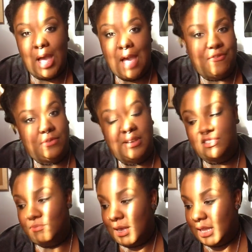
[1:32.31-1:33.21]
I'll have for the
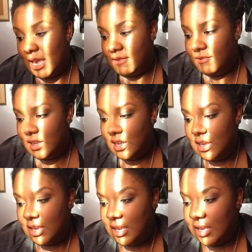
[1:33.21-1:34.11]
rest of my life.
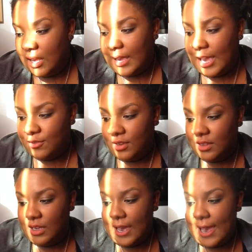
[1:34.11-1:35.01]
I actually
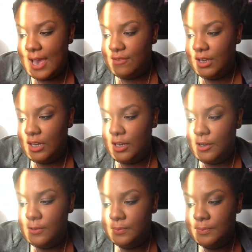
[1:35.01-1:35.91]
think I have it
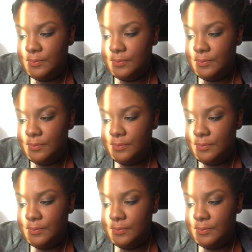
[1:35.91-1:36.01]
here.